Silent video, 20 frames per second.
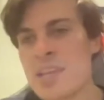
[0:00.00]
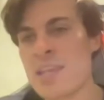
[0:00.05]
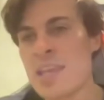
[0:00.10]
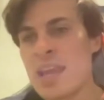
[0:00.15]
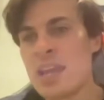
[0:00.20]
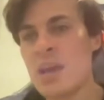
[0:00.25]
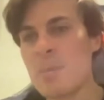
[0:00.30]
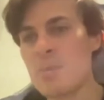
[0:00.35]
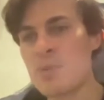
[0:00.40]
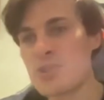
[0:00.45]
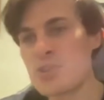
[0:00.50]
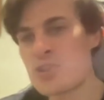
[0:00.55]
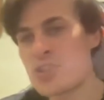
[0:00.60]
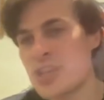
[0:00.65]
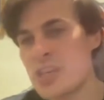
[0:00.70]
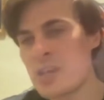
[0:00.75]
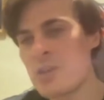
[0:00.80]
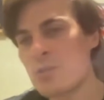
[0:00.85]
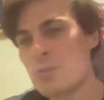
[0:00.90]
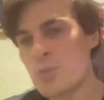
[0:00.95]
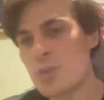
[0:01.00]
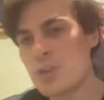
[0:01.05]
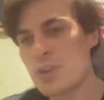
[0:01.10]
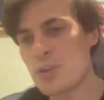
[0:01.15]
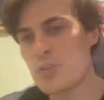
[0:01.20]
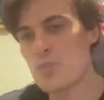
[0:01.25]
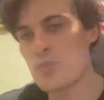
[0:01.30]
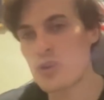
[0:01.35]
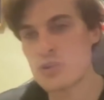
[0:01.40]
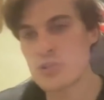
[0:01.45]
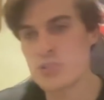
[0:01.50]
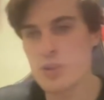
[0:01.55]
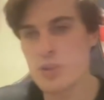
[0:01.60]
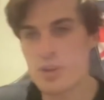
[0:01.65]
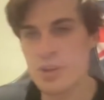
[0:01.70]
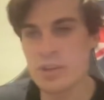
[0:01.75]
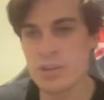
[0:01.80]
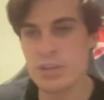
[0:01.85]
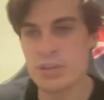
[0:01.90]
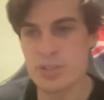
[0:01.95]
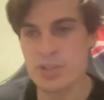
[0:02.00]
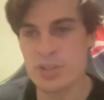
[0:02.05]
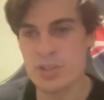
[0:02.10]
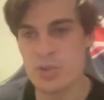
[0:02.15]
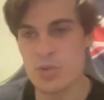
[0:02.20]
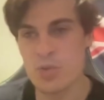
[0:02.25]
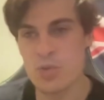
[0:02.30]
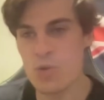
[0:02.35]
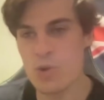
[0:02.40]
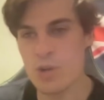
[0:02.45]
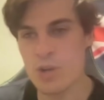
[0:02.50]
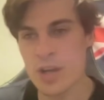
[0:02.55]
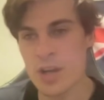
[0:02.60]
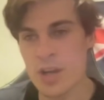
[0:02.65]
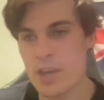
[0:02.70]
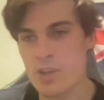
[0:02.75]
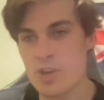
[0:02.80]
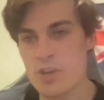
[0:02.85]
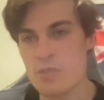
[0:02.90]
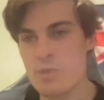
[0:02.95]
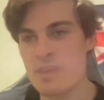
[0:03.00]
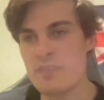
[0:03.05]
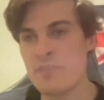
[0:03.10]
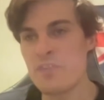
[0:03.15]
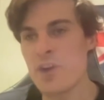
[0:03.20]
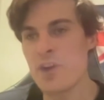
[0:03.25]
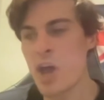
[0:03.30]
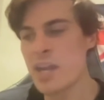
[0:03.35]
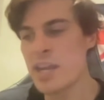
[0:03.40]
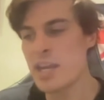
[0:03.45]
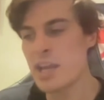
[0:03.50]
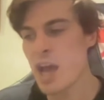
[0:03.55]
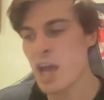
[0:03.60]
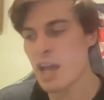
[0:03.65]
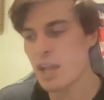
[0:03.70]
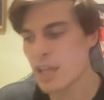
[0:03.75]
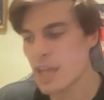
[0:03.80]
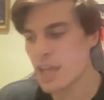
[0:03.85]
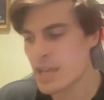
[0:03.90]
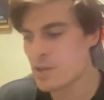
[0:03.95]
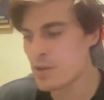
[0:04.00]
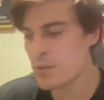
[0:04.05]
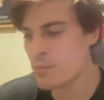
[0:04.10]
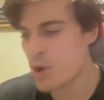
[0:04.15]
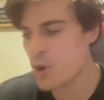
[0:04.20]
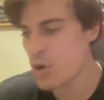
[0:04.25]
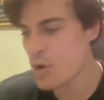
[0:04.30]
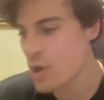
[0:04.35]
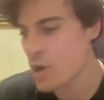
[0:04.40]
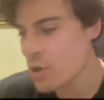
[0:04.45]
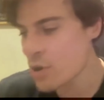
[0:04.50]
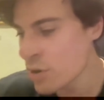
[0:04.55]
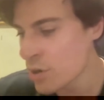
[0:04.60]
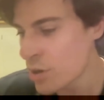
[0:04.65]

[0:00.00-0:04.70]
get up a shield with a cross on it and a sword, you'd be fighting Ali tomorrow.